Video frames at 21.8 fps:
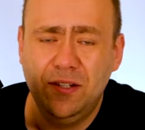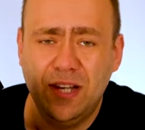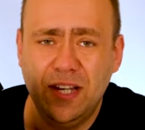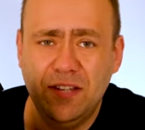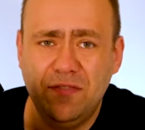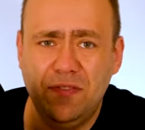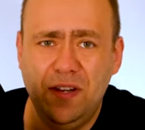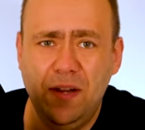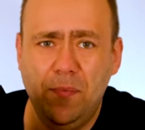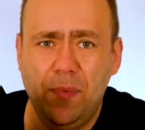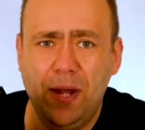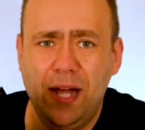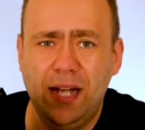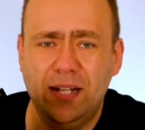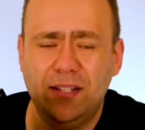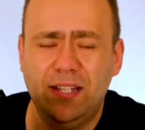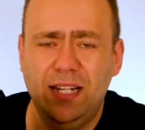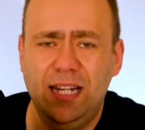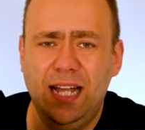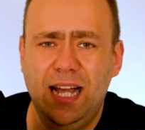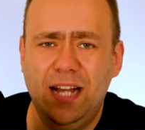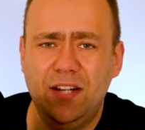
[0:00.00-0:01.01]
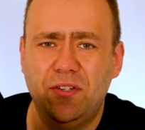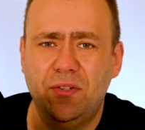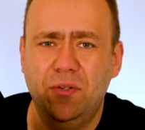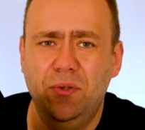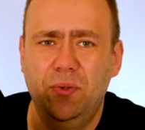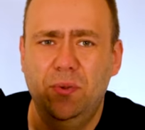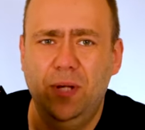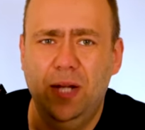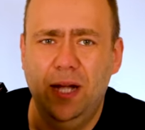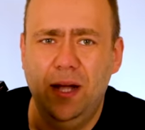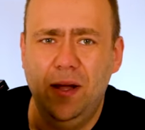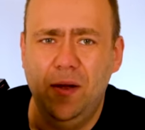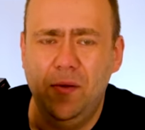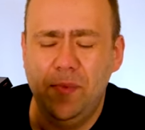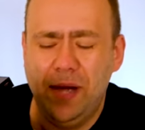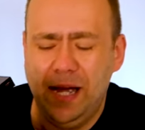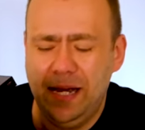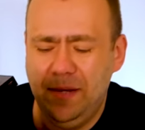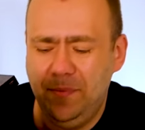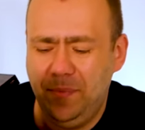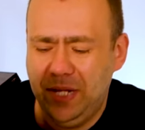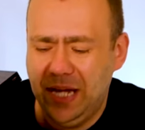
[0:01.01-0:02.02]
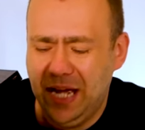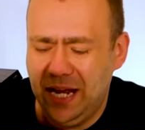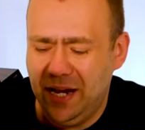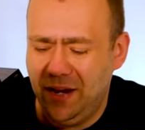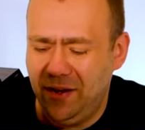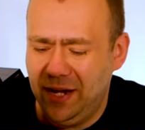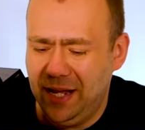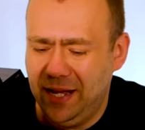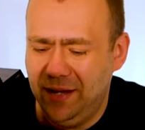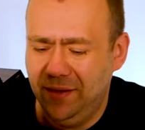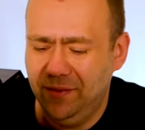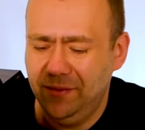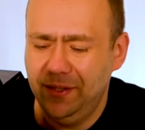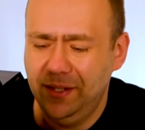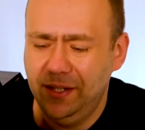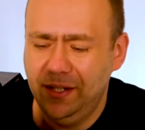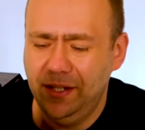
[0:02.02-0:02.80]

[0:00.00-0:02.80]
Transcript: So let's flip back to the actual uh, main piano now.